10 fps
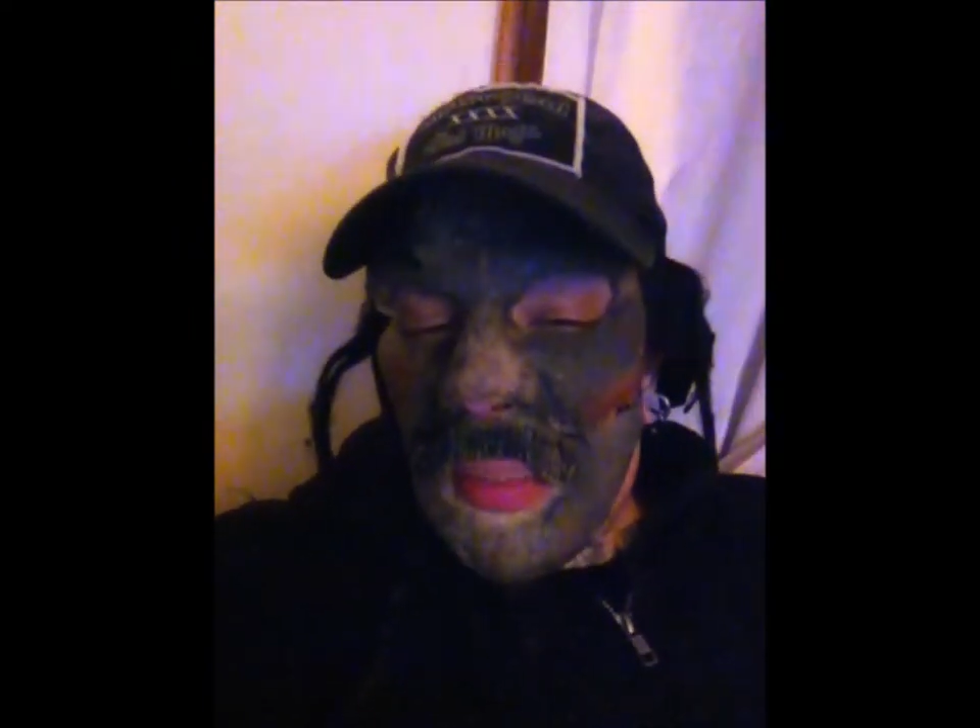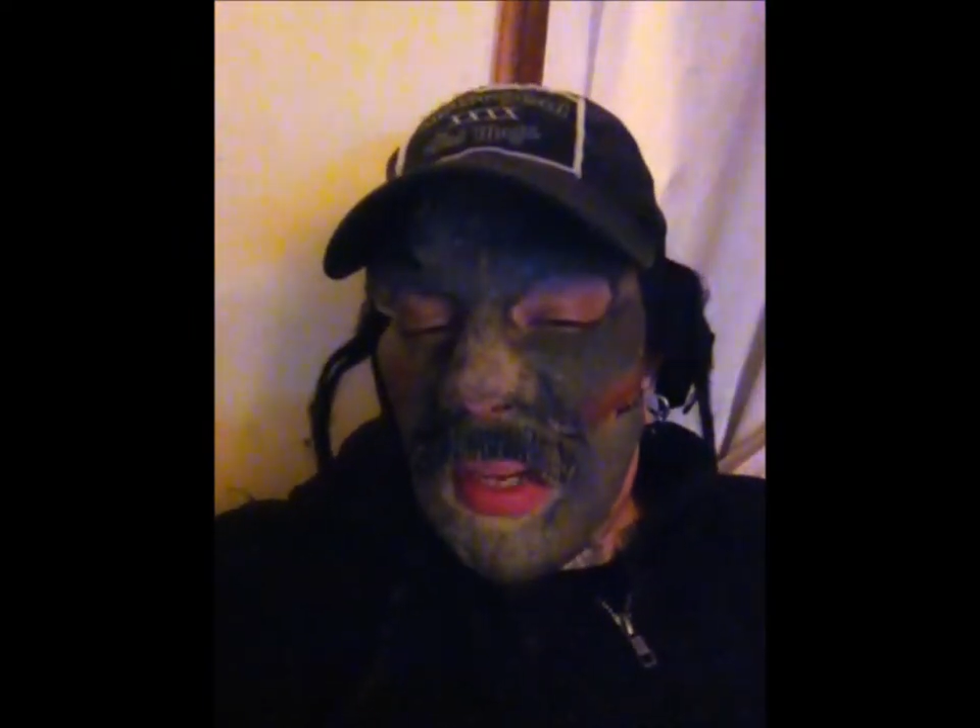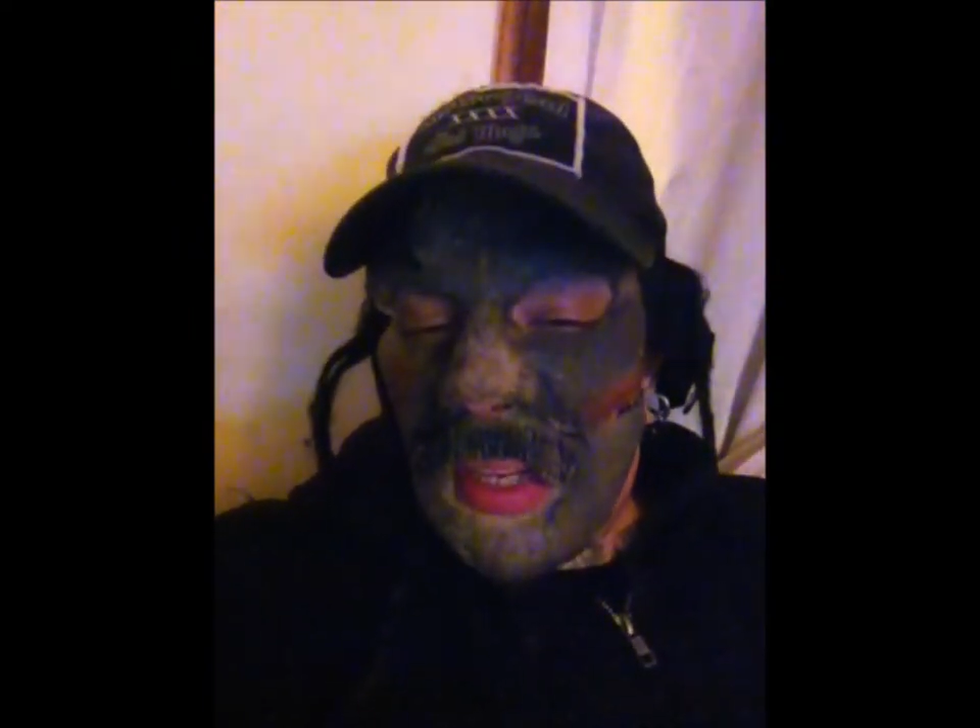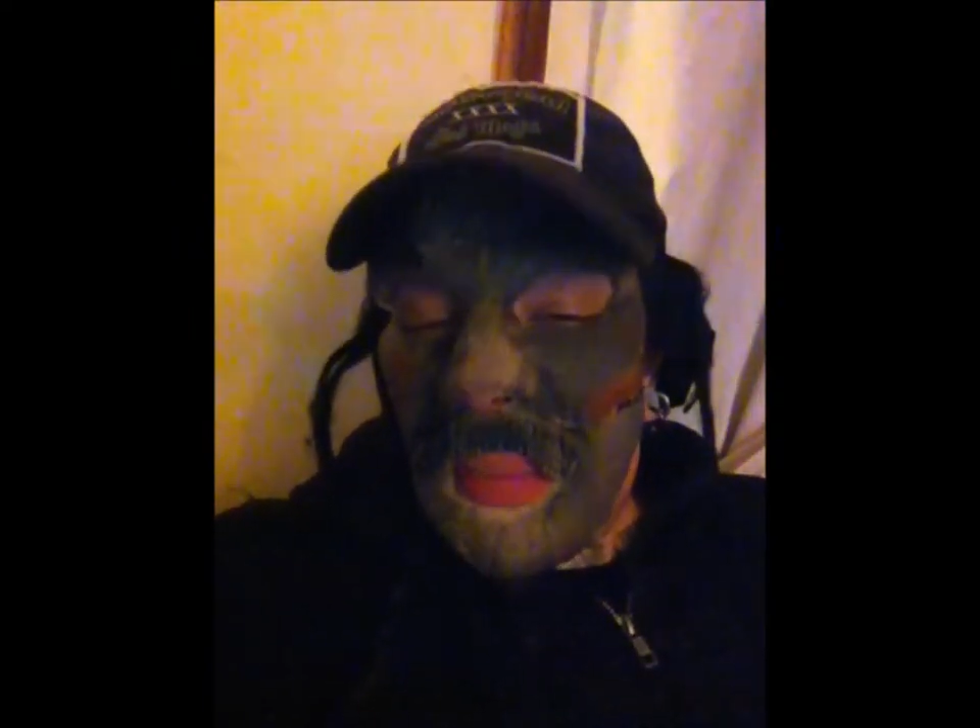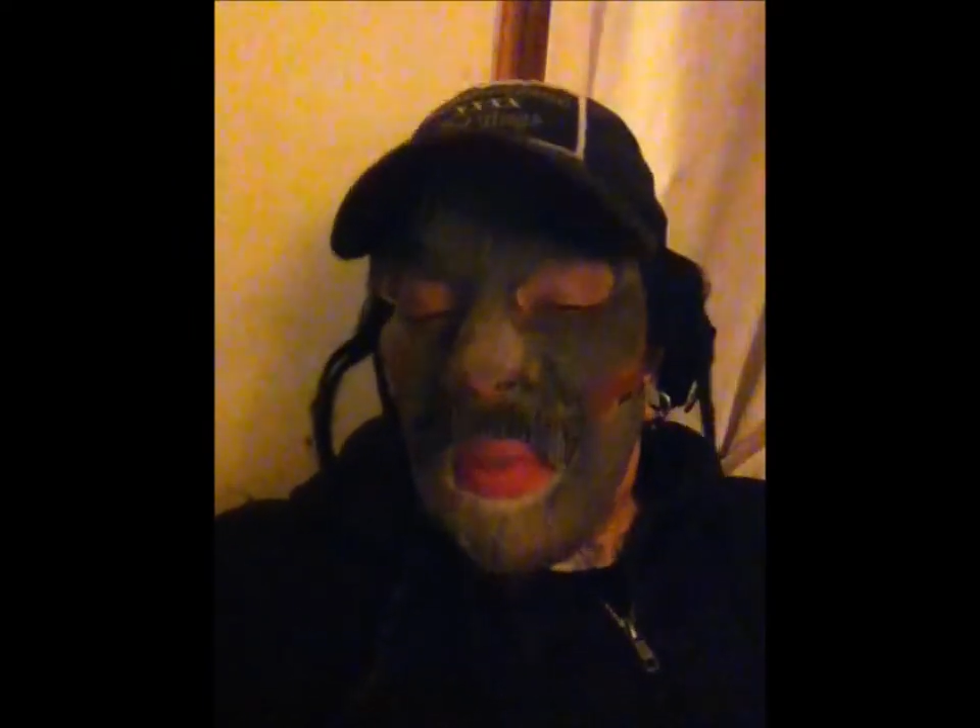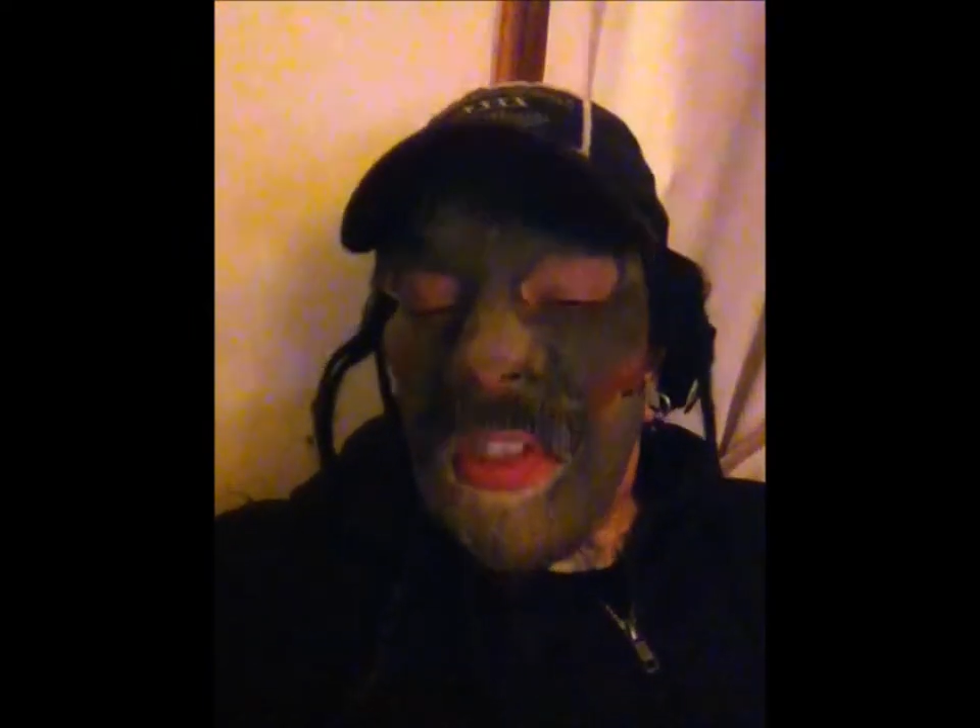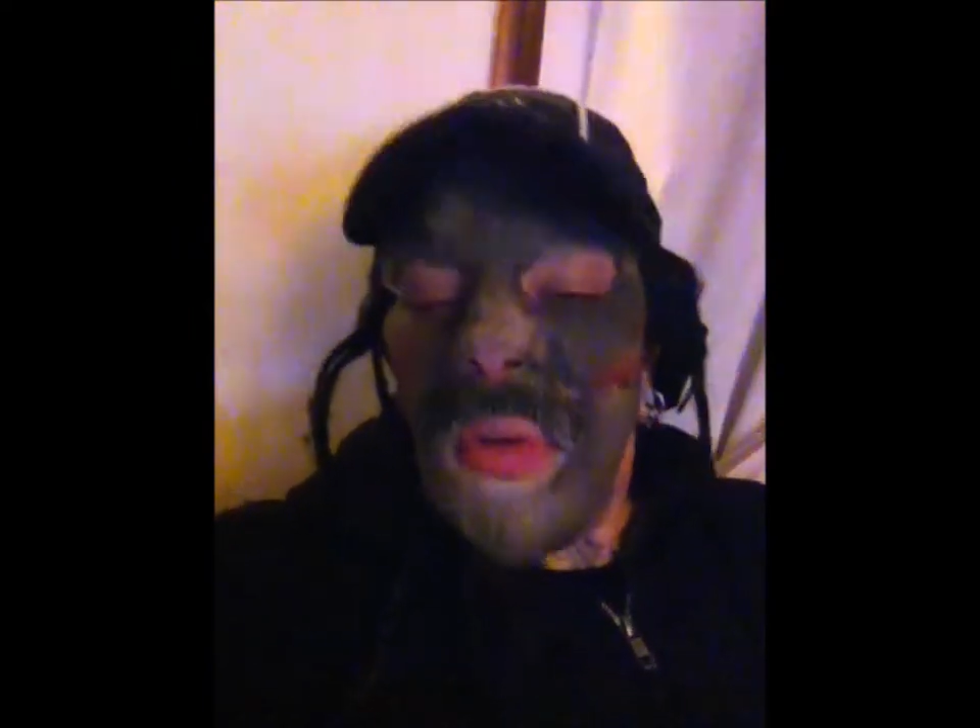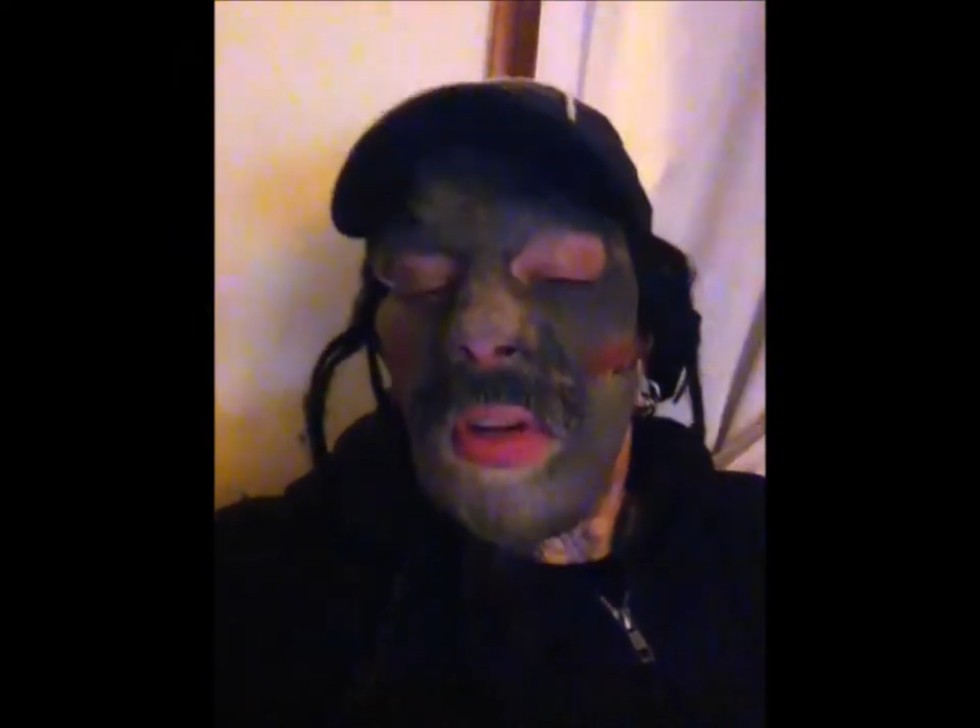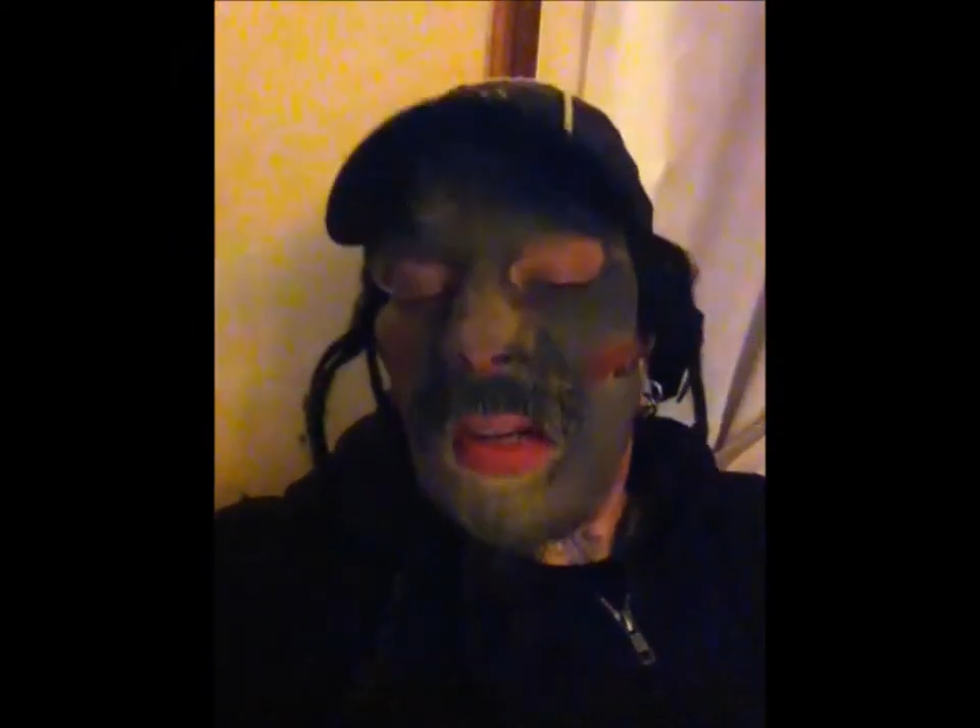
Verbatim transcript: make an episode